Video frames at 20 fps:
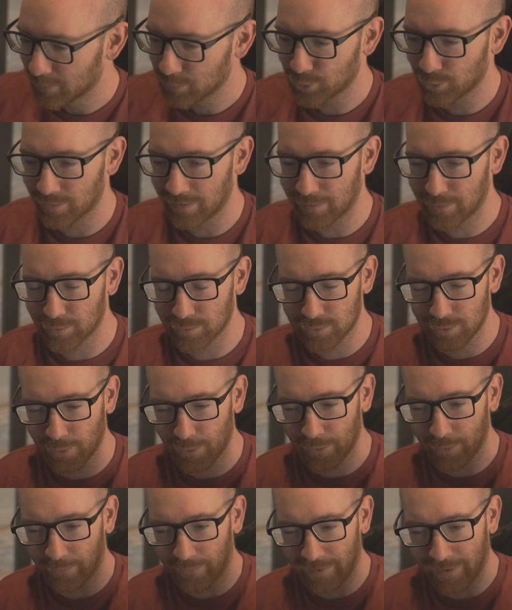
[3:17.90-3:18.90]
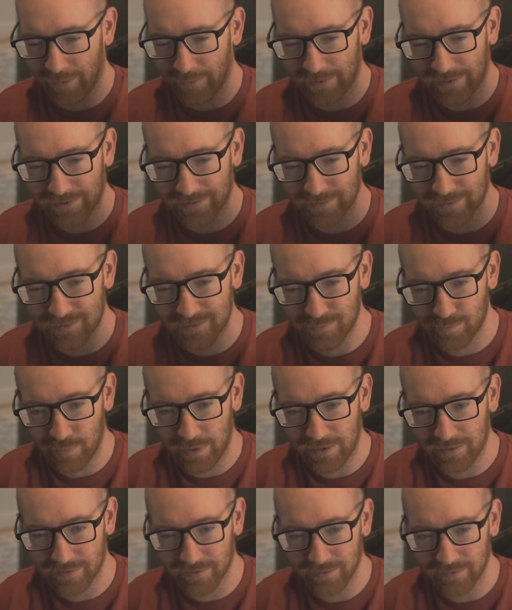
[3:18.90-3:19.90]
so they can turn around and
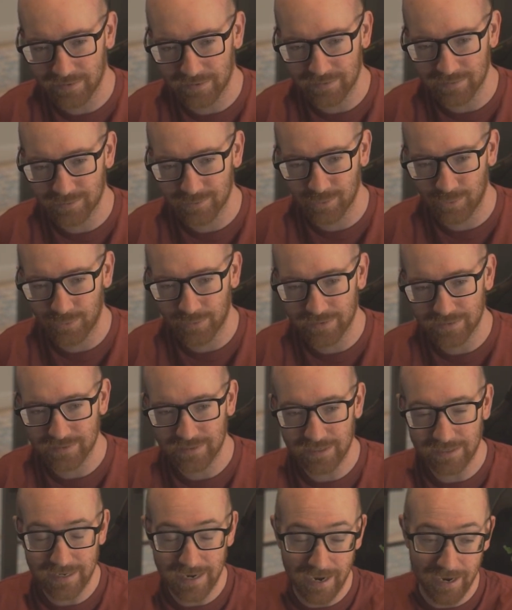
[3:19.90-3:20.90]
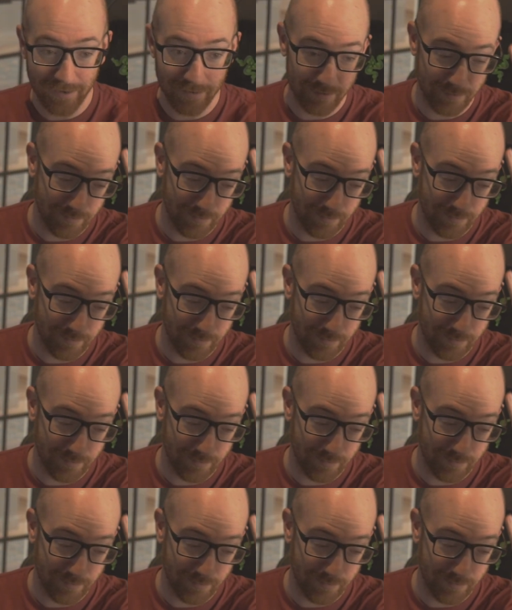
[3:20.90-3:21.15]
spend it as soon as they got